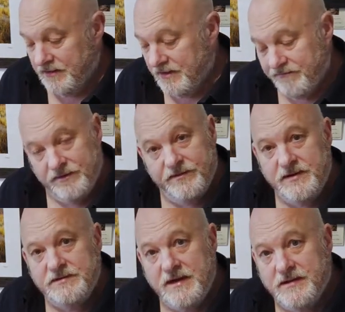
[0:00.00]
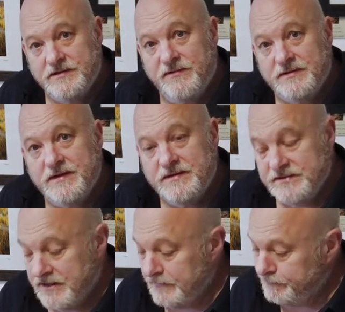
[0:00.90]
The level of detail is
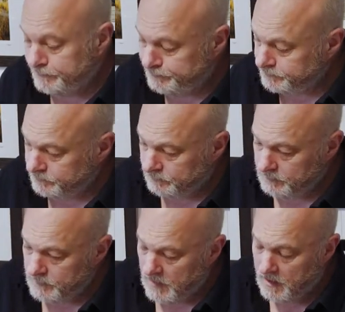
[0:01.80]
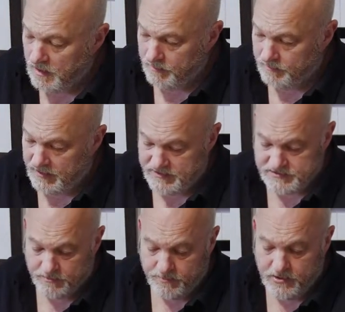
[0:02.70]
fantastic.
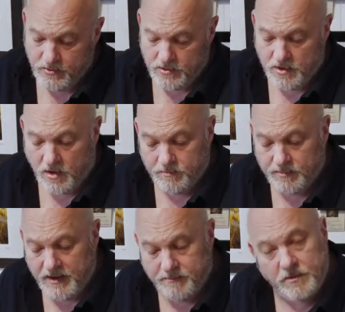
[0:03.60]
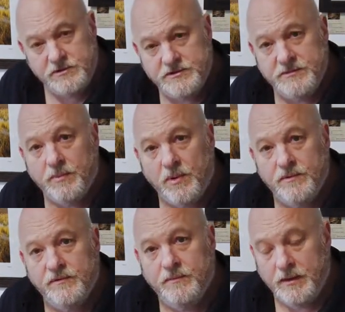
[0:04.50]
It's a pure cotton paper, which is
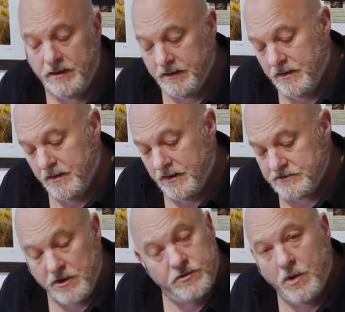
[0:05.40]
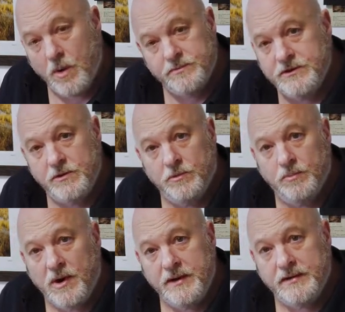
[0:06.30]
important to me. It's got no optical
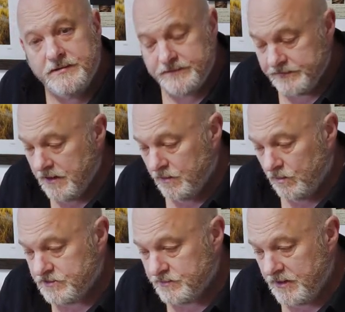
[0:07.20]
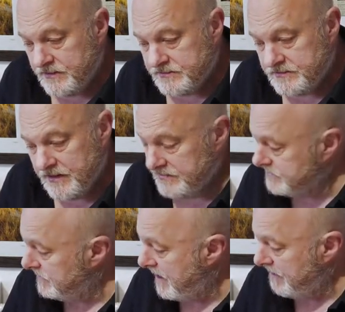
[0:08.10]
brighteners, which means
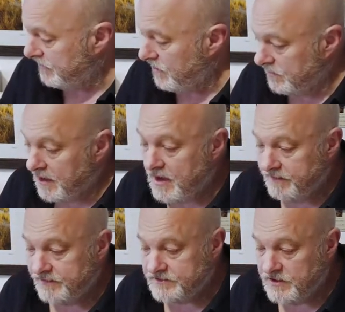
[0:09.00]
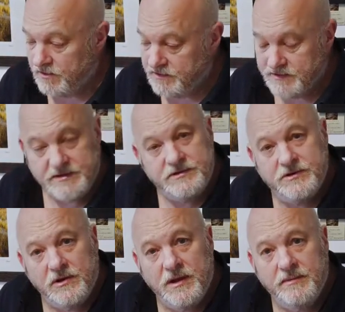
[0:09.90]
it's going to have a long life. It's not going to
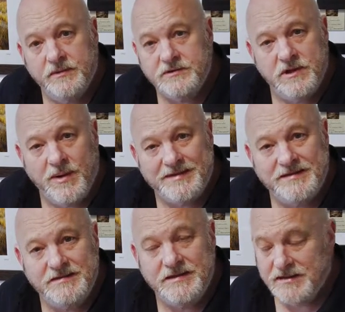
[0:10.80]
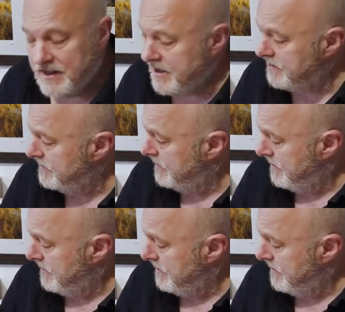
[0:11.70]
discolor. There's no acids in there.